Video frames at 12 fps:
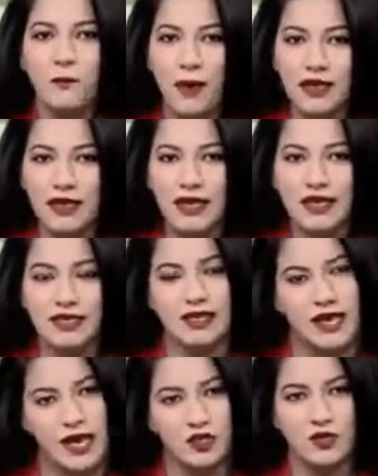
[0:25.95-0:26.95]
by
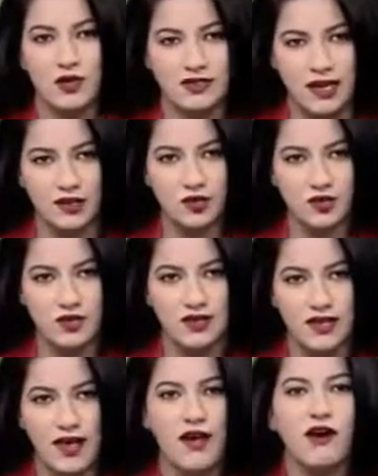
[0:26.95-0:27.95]
negating cash
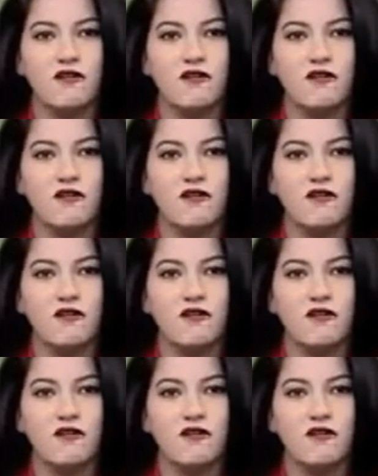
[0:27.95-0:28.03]
transactions.